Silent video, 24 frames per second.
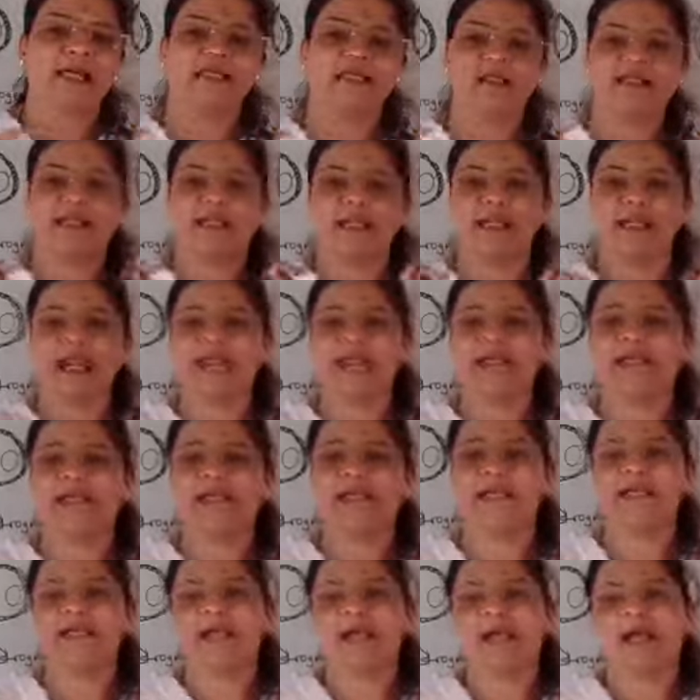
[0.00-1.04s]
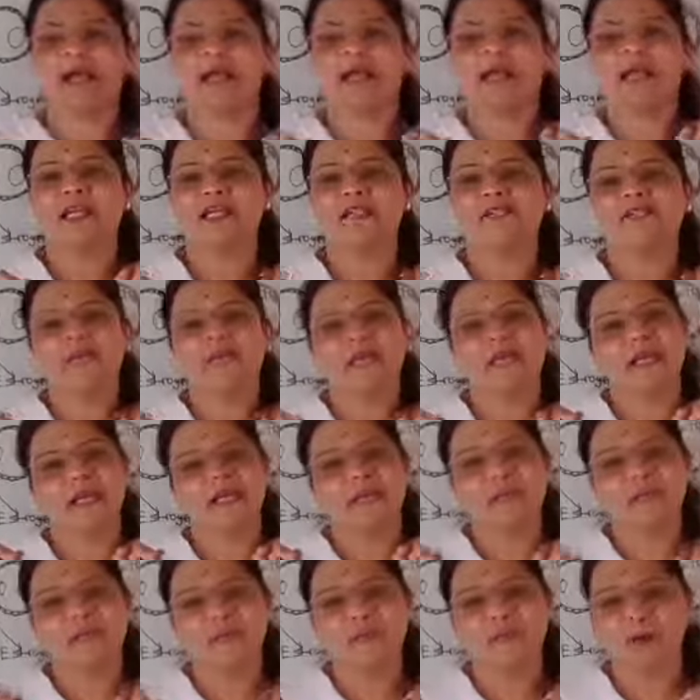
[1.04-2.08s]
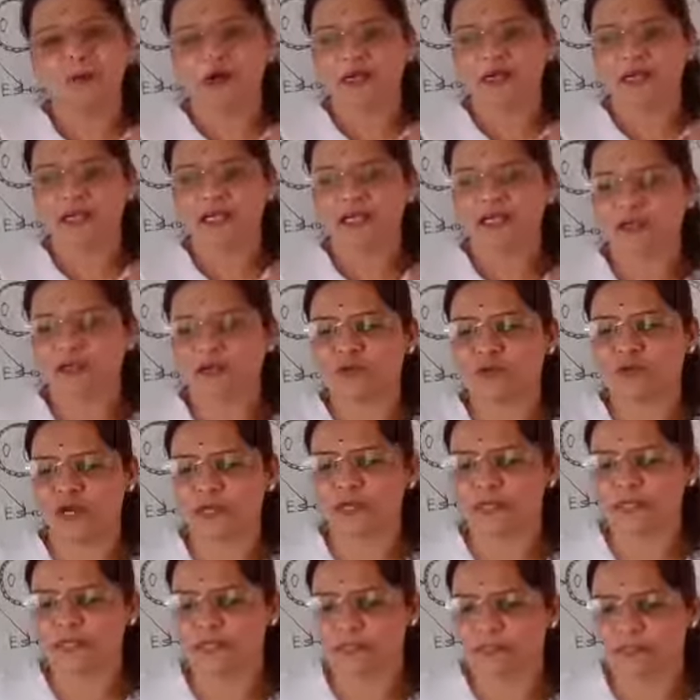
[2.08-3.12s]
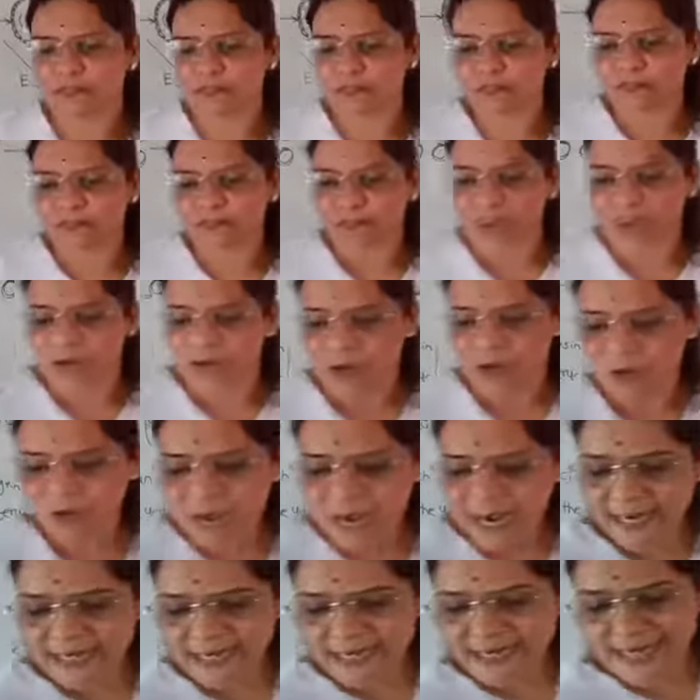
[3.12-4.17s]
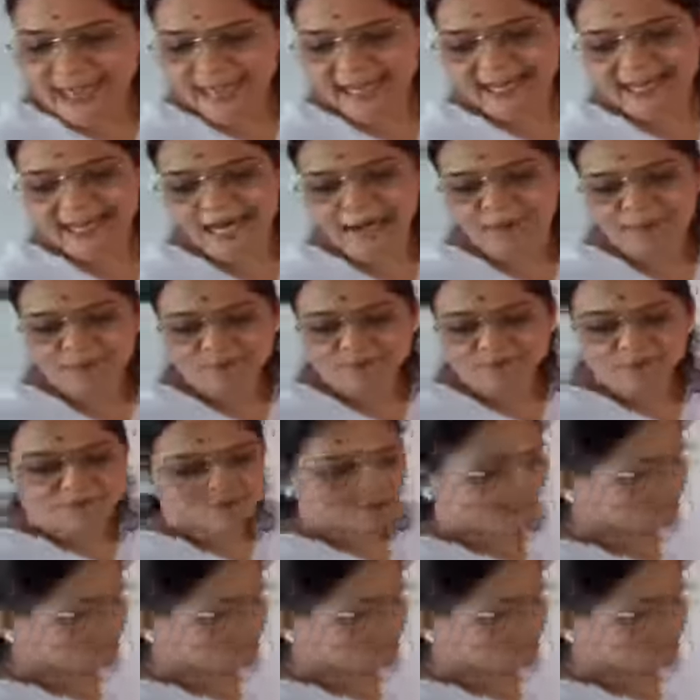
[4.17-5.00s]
are the genitals, is very important, students. Look at the diagram.